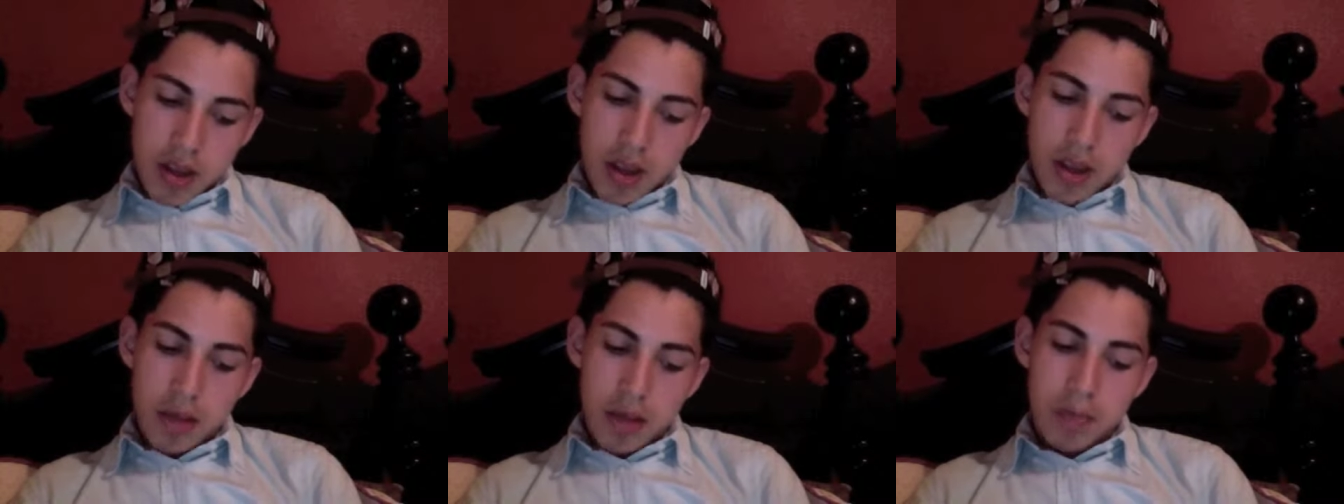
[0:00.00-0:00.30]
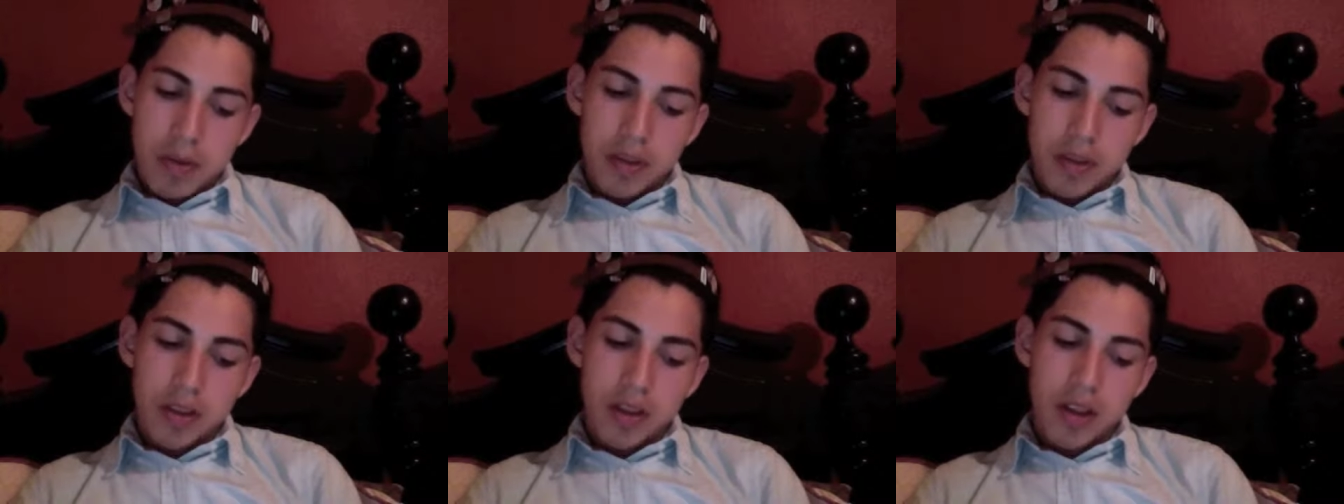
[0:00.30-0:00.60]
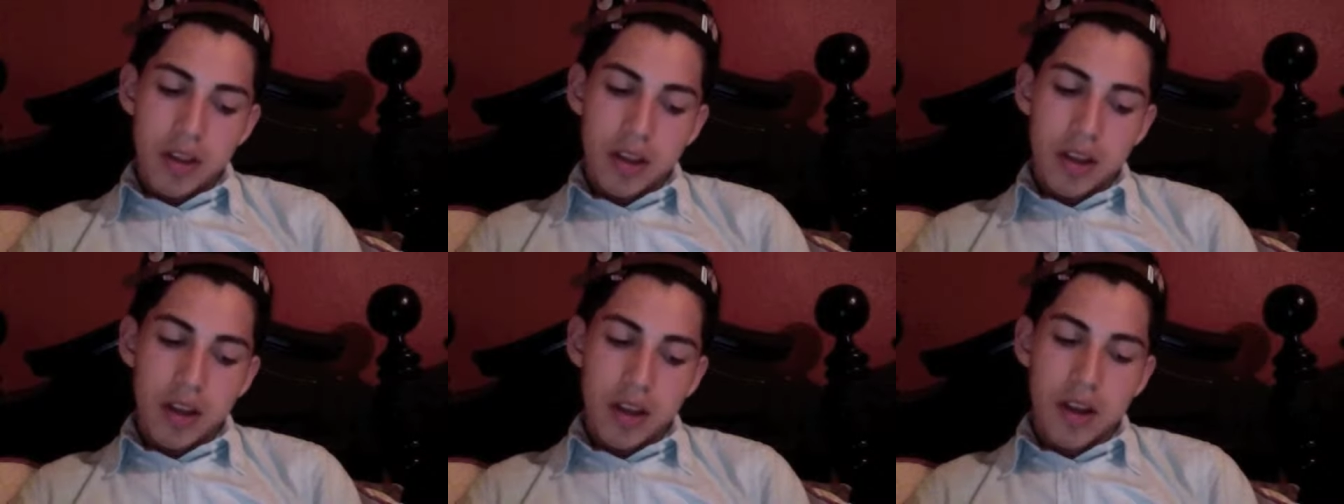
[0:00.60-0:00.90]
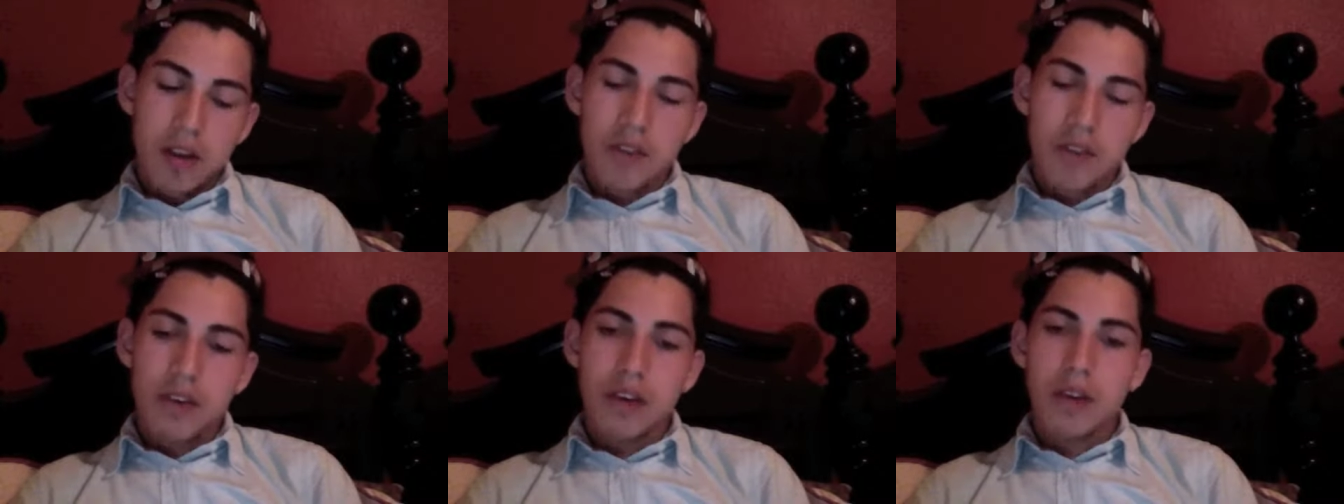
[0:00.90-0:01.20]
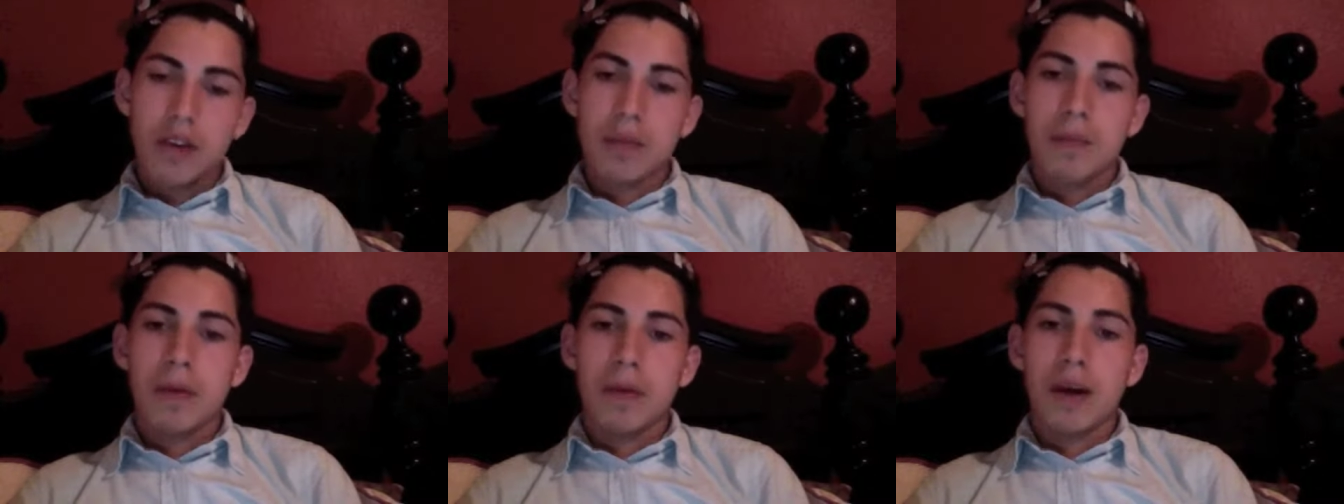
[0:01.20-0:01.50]
I basically covered
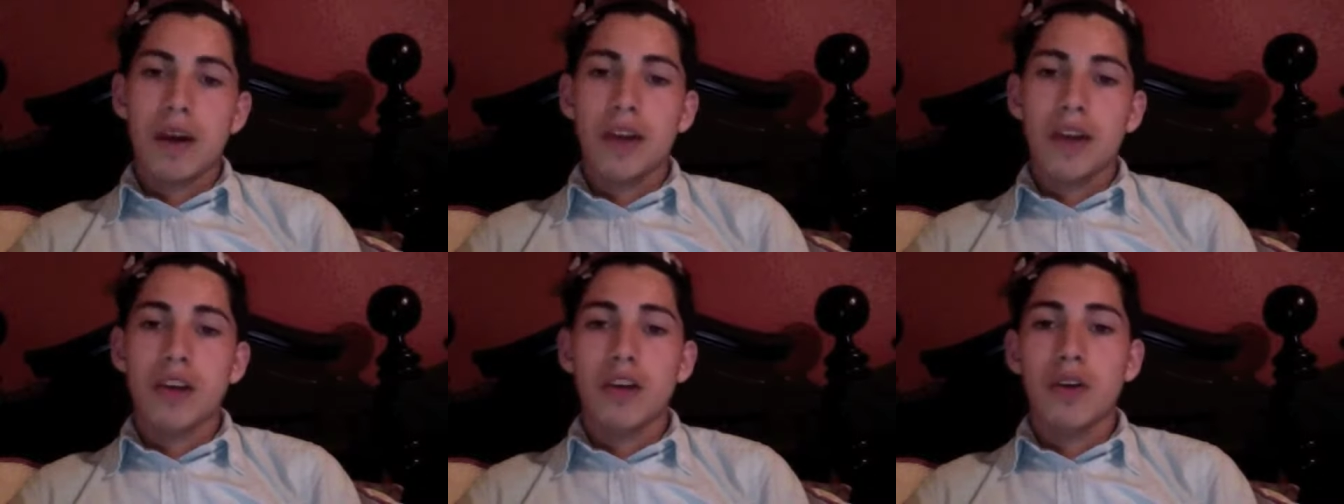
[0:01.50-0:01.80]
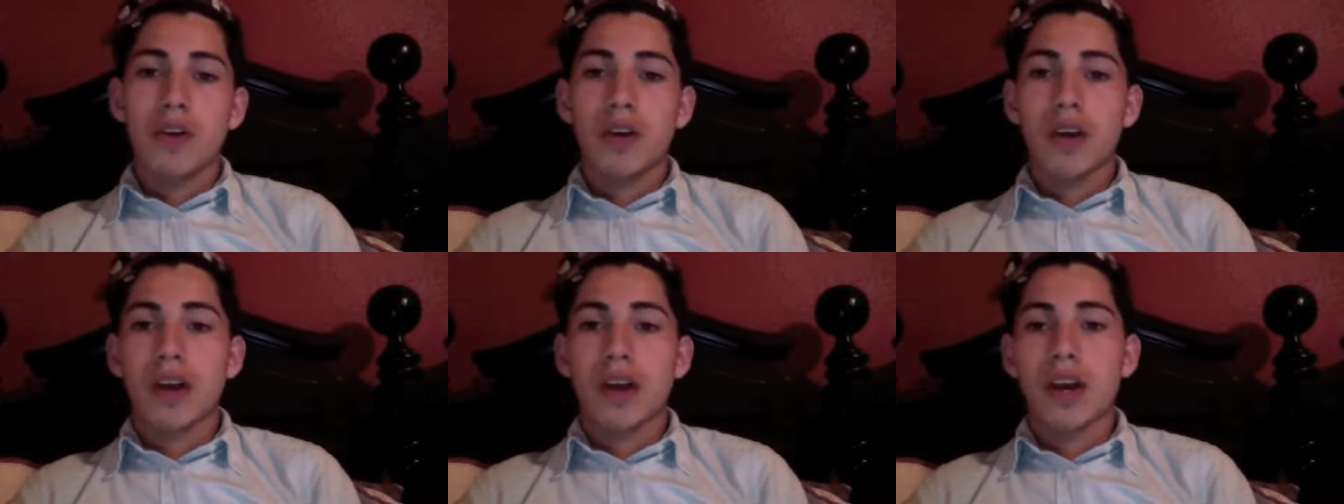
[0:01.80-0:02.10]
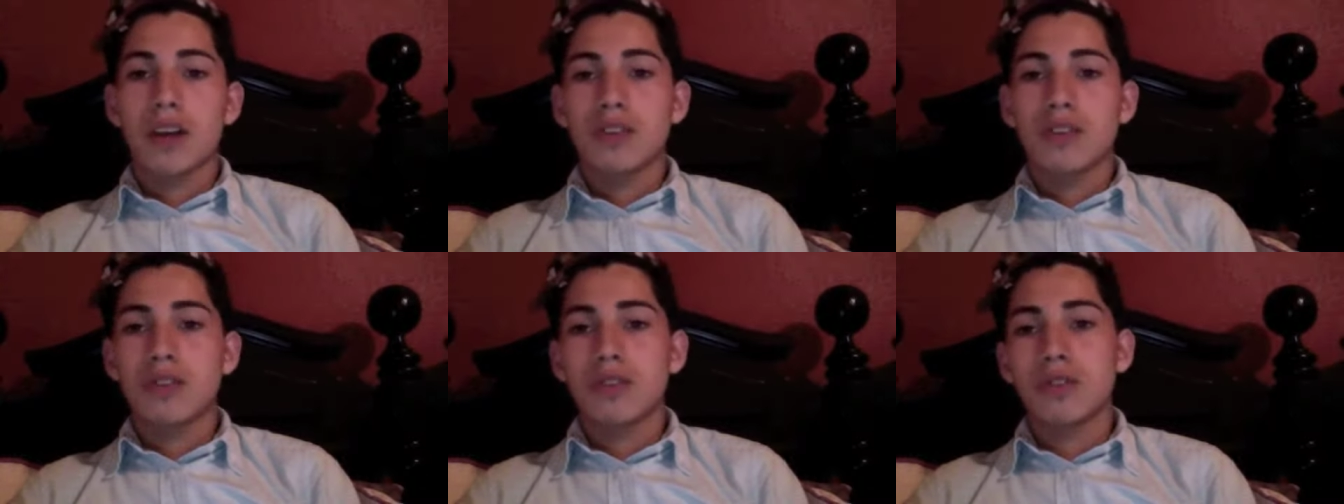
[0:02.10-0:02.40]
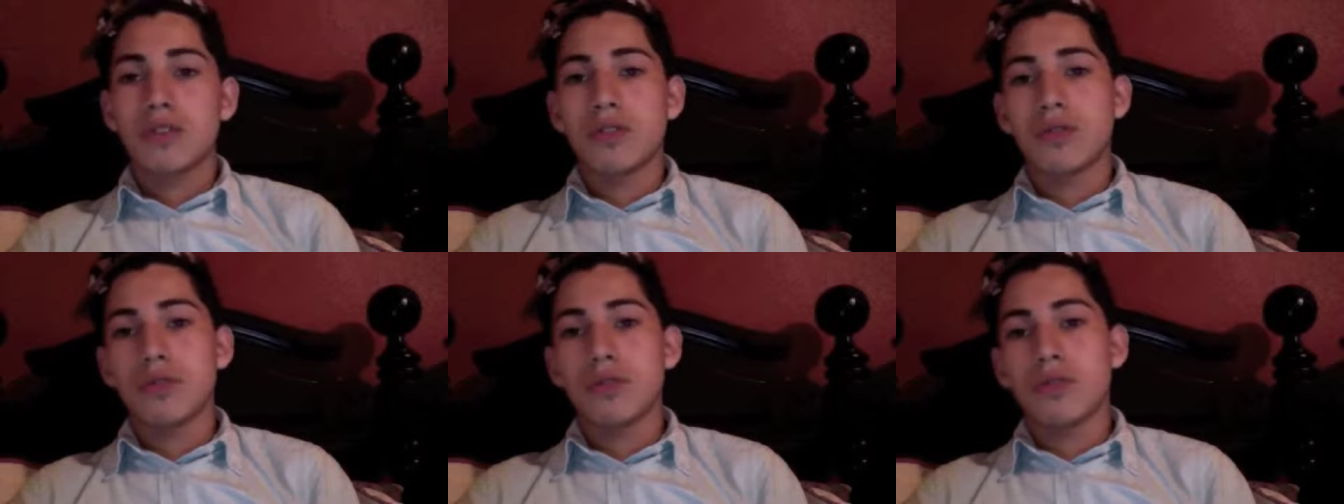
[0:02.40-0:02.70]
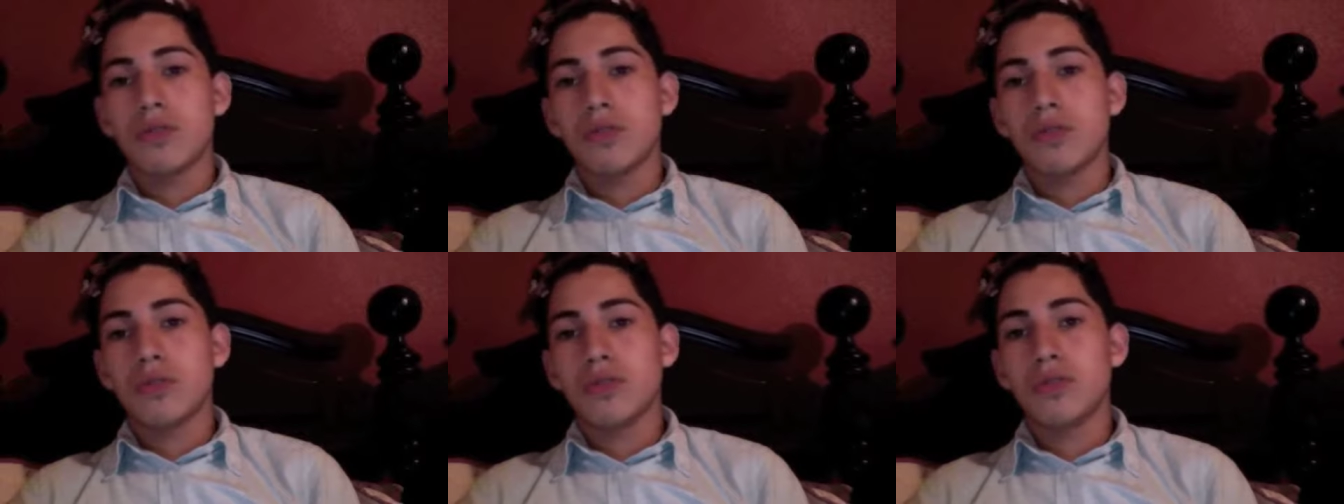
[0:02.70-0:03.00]
it by knowing how
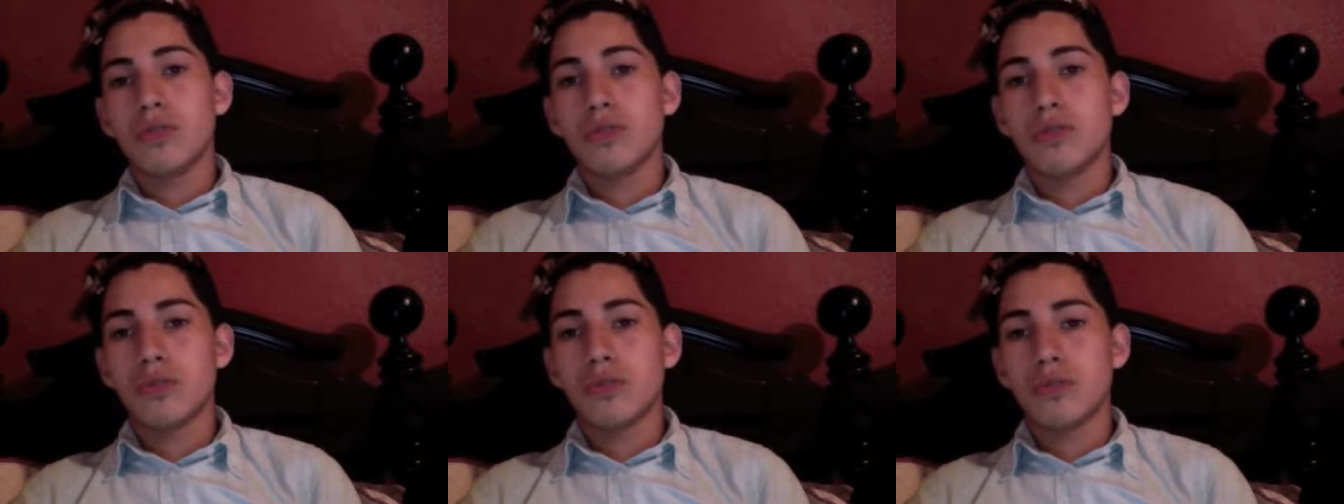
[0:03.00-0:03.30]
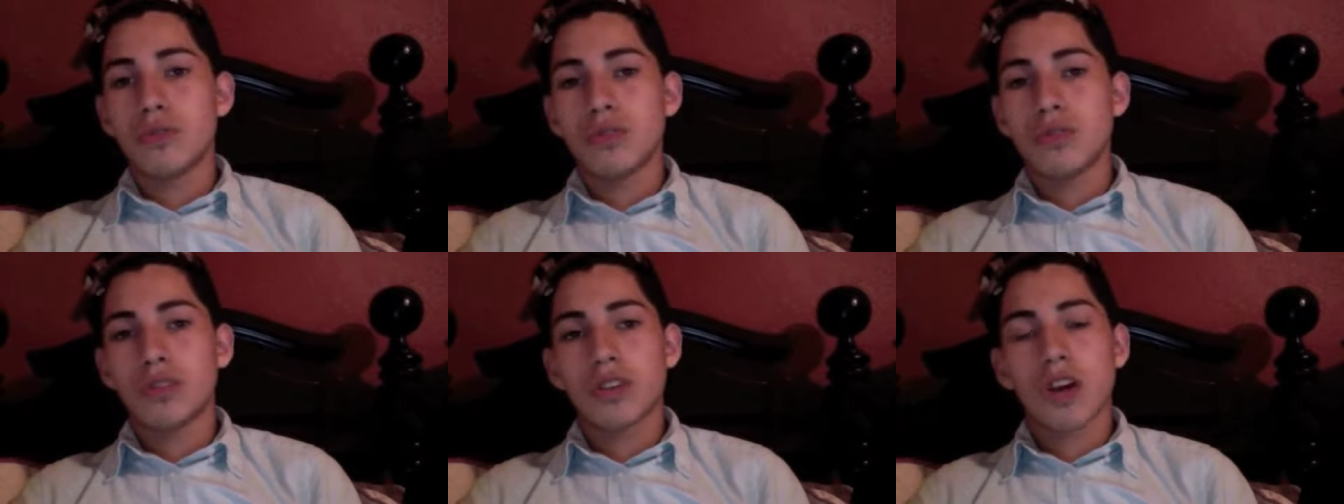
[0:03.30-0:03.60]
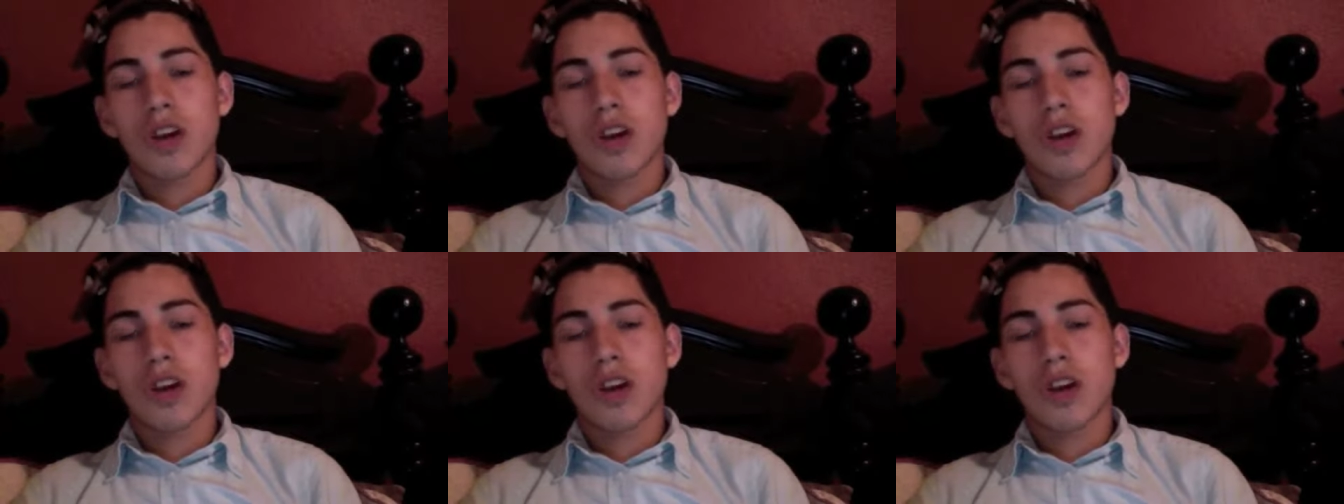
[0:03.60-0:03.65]
to use